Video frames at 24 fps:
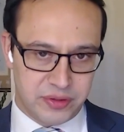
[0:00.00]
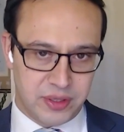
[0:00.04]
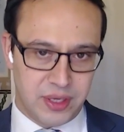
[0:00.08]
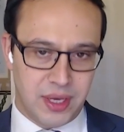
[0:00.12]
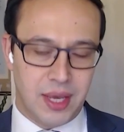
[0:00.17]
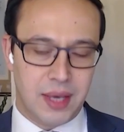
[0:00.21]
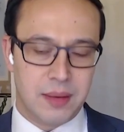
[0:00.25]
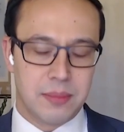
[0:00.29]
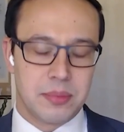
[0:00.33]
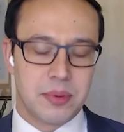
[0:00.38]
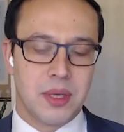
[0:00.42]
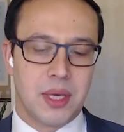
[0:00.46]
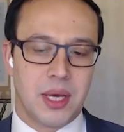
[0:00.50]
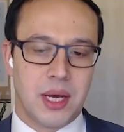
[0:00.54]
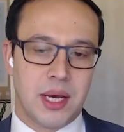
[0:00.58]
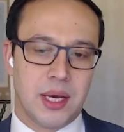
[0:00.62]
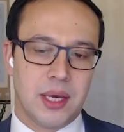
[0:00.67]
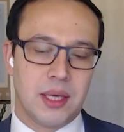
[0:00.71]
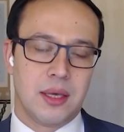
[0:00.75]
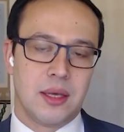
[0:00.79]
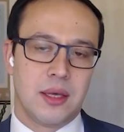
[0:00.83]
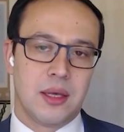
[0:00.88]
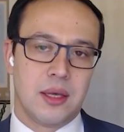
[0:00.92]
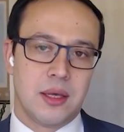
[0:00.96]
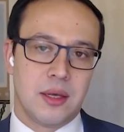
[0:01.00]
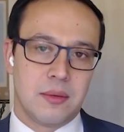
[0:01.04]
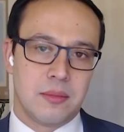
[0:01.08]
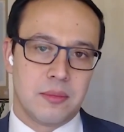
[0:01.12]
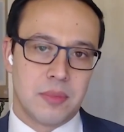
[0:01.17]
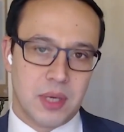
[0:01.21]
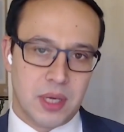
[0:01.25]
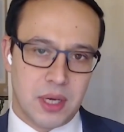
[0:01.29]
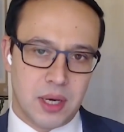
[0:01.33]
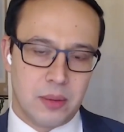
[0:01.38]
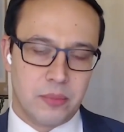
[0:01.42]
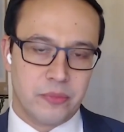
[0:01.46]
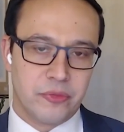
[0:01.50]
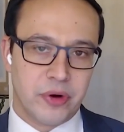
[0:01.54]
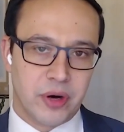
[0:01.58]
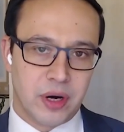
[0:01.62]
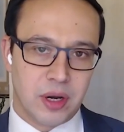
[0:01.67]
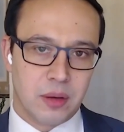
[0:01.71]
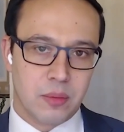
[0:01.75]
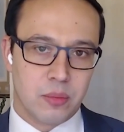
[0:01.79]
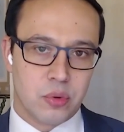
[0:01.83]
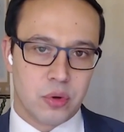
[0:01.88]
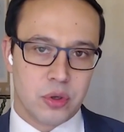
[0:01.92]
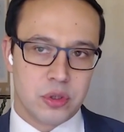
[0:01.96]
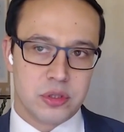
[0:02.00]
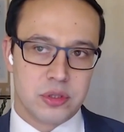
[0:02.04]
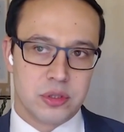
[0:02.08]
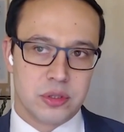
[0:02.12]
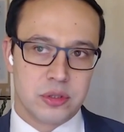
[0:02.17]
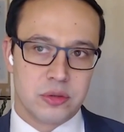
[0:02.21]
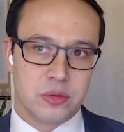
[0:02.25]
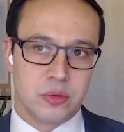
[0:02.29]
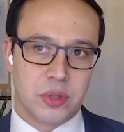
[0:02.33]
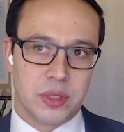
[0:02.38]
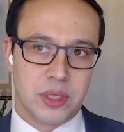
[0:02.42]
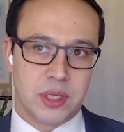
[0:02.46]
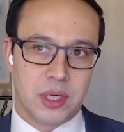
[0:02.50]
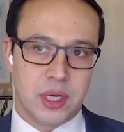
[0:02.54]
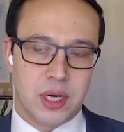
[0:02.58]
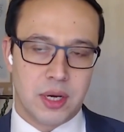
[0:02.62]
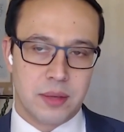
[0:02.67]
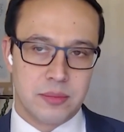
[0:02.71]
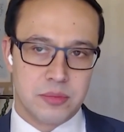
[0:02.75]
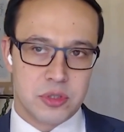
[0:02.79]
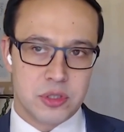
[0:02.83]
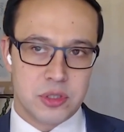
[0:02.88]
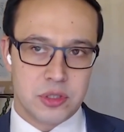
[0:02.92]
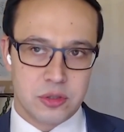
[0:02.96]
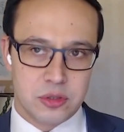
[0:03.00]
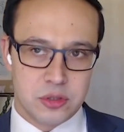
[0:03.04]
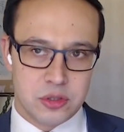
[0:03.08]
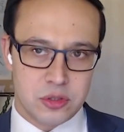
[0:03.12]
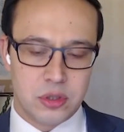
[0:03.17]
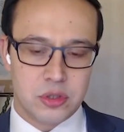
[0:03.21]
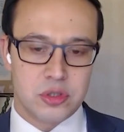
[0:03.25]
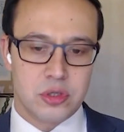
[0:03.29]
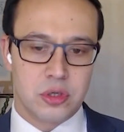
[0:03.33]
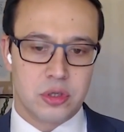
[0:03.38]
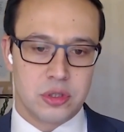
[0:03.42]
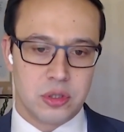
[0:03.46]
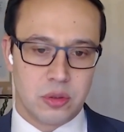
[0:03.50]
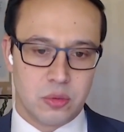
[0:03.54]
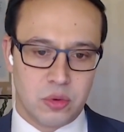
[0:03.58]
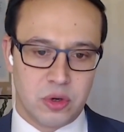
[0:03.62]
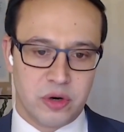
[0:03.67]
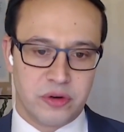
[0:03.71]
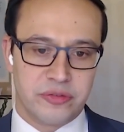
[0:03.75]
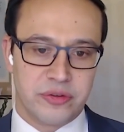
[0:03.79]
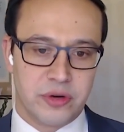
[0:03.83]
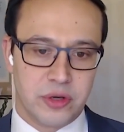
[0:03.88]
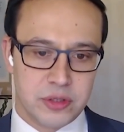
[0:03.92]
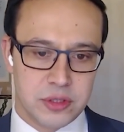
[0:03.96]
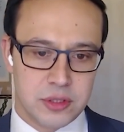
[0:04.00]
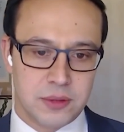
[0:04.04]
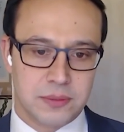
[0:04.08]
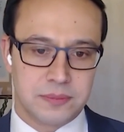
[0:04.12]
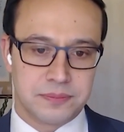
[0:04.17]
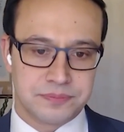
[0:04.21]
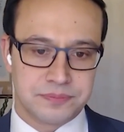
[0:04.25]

the API become very important when it comes to certain workflows.